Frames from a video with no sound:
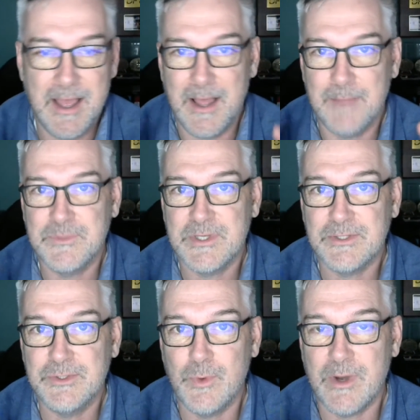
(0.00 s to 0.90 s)
I'm telling
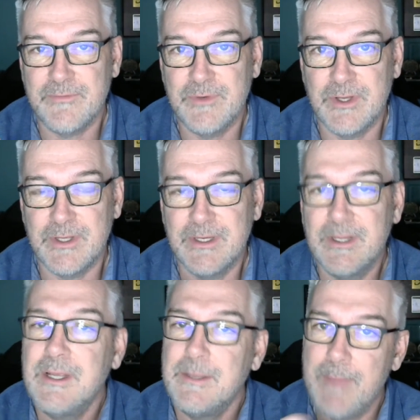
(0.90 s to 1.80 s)
you what I've done.
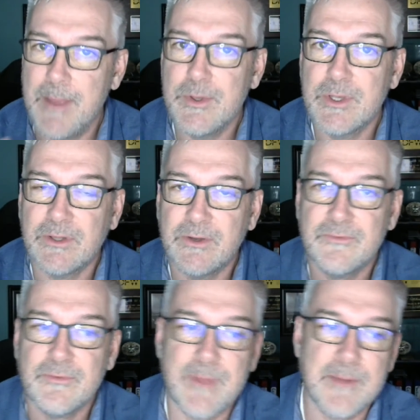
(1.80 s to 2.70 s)
Maybe you can learn
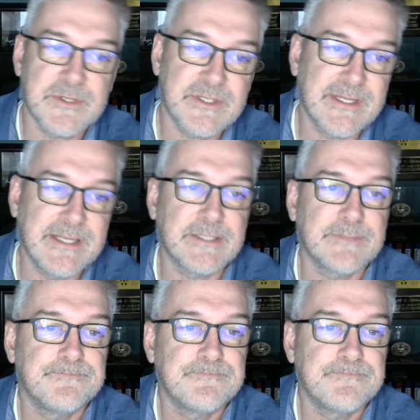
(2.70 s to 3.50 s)
from my mistakes.